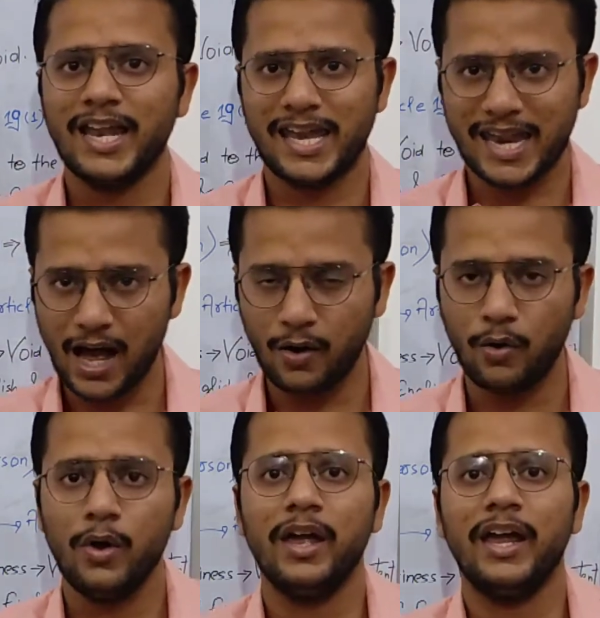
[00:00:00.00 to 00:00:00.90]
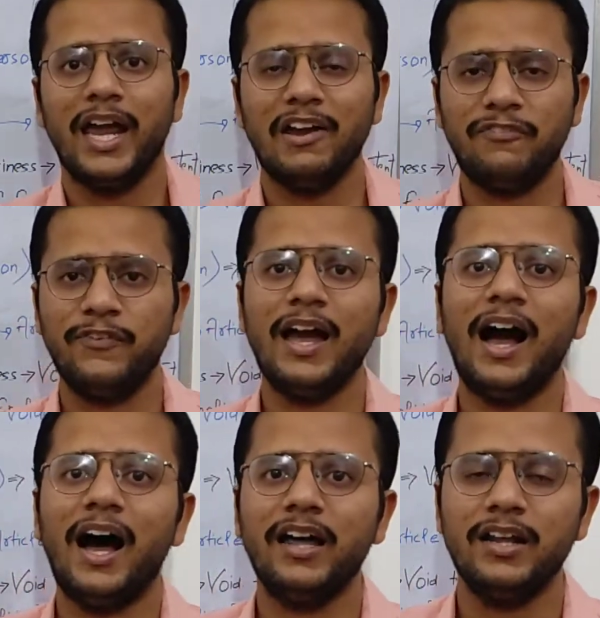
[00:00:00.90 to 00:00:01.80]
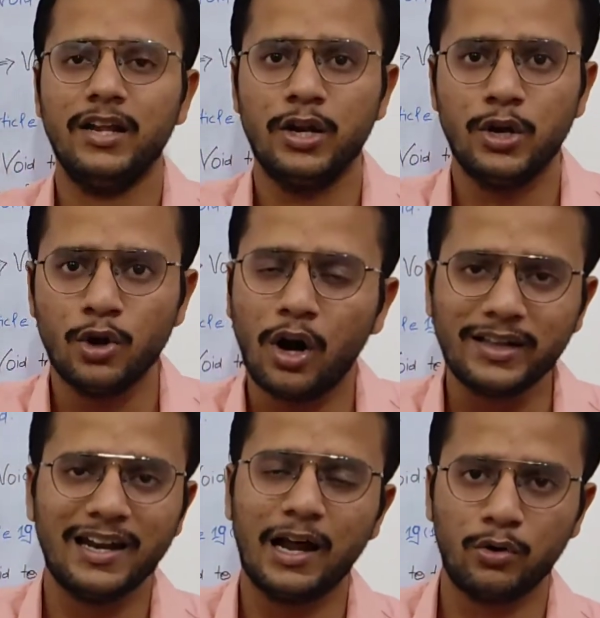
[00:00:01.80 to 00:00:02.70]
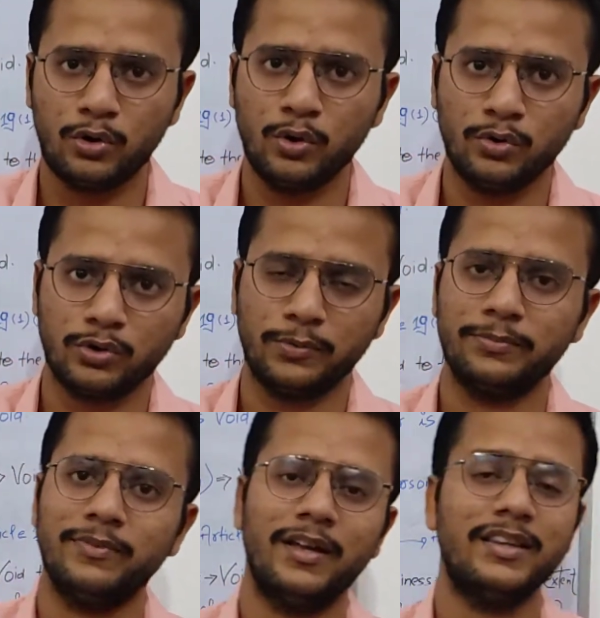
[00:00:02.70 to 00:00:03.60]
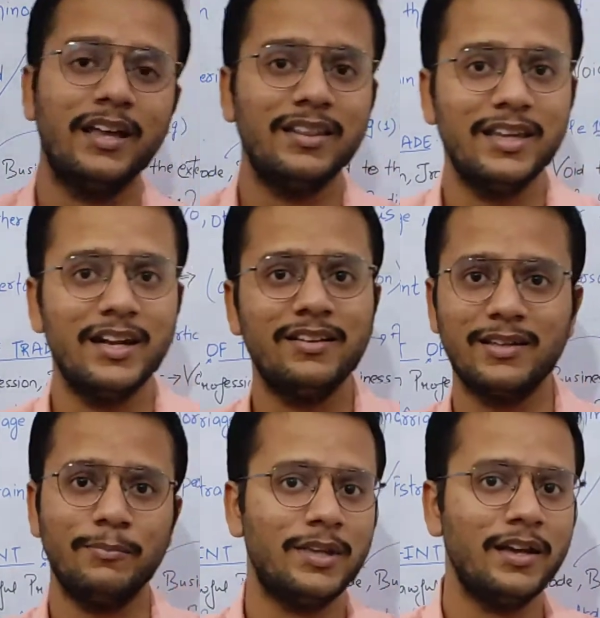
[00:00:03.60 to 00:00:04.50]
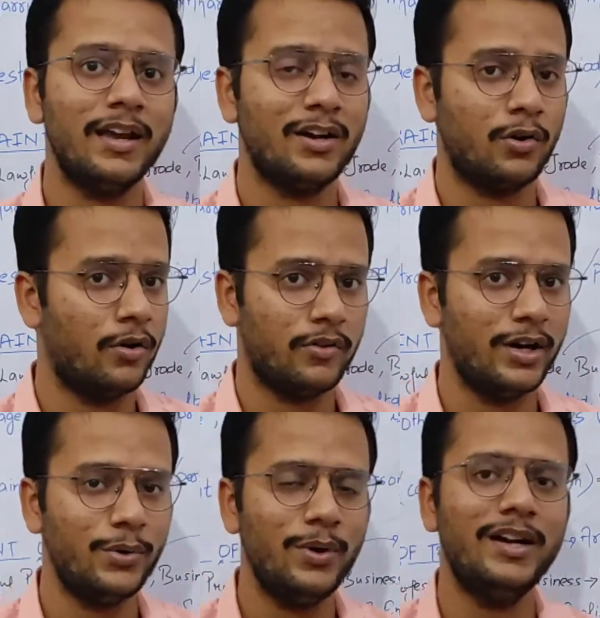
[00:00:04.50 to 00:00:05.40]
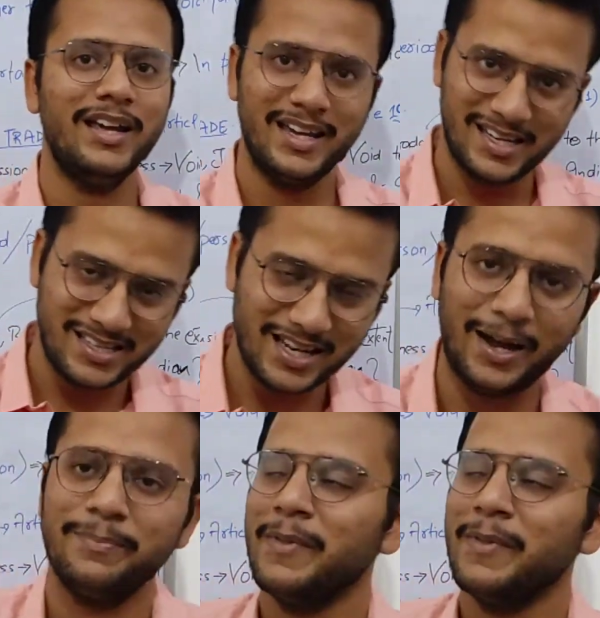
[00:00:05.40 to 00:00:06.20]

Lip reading: Now, if we are not allowed to do so, then there is something in contrary to it. Yeah.